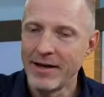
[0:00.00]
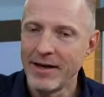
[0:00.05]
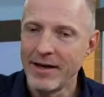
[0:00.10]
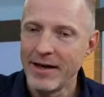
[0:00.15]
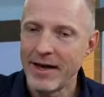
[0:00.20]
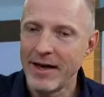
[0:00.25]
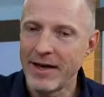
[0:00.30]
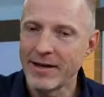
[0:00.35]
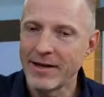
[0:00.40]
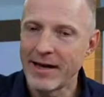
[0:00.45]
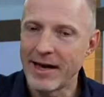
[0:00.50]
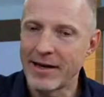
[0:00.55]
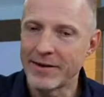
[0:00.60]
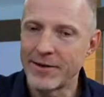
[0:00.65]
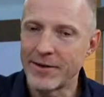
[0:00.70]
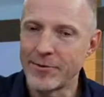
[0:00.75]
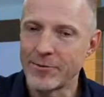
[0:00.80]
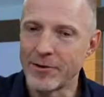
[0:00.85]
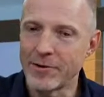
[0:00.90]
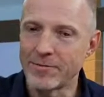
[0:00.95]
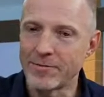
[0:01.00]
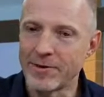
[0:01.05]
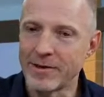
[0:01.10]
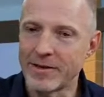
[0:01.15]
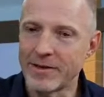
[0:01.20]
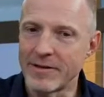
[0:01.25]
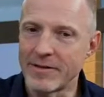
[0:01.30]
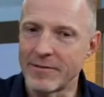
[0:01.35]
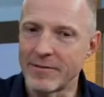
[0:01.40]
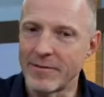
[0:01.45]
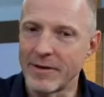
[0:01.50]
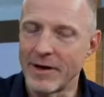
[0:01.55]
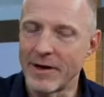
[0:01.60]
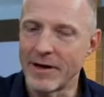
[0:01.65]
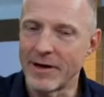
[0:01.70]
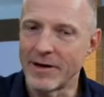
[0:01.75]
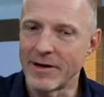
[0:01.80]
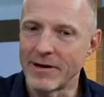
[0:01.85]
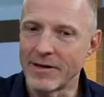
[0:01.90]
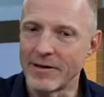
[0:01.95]
hey, Kathy Griffin,
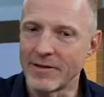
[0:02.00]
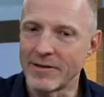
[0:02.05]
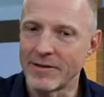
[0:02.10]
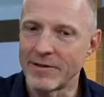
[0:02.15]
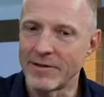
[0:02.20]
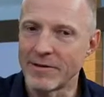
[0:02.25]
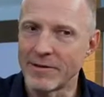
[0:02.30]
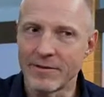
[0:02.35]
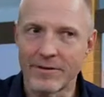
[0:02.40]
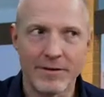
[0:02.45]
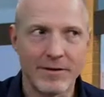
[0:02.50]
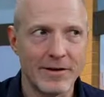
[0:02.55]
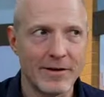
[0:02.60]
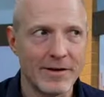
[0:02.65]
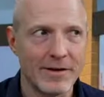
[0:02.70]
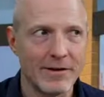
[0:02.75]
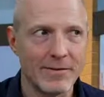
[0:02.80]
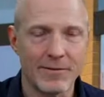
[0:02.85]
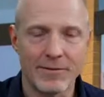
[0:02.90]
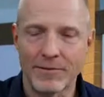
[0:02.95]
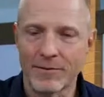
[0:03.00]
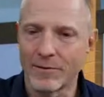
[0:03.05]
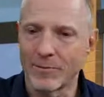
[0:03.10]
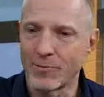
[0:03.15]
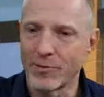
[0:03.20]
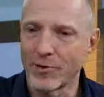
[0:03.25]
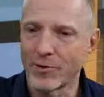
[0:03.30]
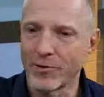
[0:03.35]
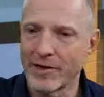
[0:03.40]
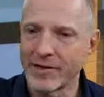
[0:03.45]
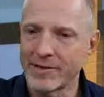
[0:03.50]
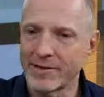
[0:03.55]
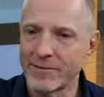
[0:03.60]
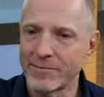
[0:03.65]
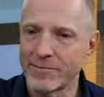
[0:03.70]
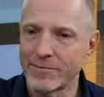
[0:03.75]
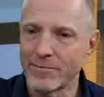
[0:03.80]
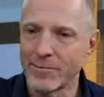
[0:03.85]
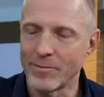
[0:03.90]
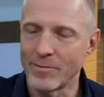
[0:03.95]
Uh, the the the progressive
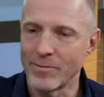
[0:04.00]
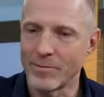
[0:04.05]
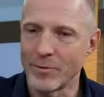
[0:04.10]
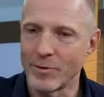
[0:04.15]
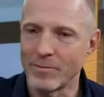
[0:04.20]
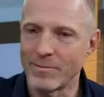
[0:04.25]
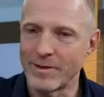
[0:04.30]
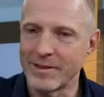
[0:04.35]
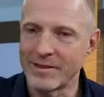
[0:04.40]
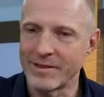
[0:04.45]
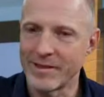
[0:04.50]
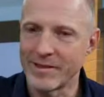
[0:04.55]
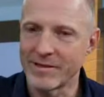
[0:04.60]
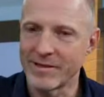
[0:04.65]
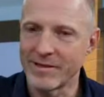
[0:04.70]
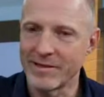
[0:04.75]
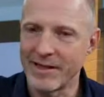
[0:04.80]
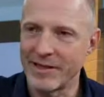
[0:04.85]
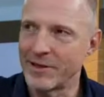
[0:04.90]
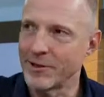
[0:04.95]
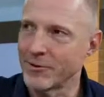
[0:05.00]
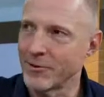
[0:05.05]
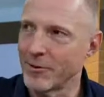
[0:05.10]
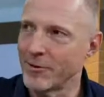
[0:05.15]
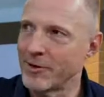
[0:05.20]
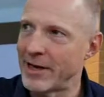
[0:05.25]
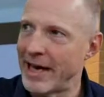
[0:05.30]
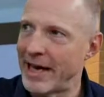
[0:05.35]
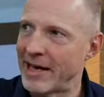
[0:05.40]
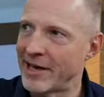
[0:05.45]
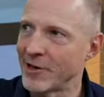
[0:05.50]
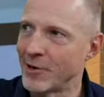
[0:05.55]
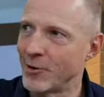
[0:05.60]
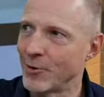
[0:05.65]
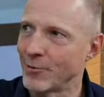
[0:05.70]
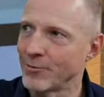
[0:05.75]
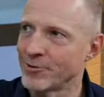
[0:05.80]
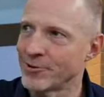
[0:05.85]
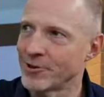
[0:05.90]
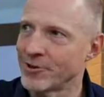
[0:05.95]
movement doesn't need their own Ann
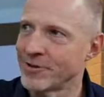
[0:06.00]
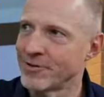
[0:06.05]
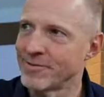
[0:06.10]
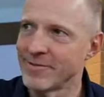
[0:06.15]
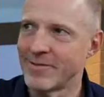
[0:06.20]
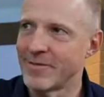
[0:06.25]
Coulter.